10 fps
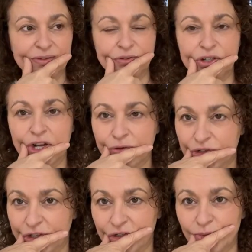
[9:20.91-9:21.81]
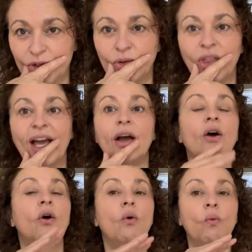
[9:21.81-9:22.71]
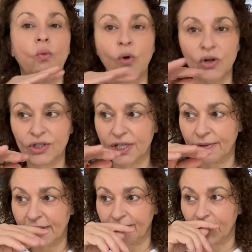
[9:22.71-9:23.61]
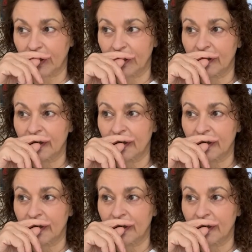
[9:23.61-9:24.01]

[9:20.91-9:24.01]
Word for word: I have no judgment on that whatsoever.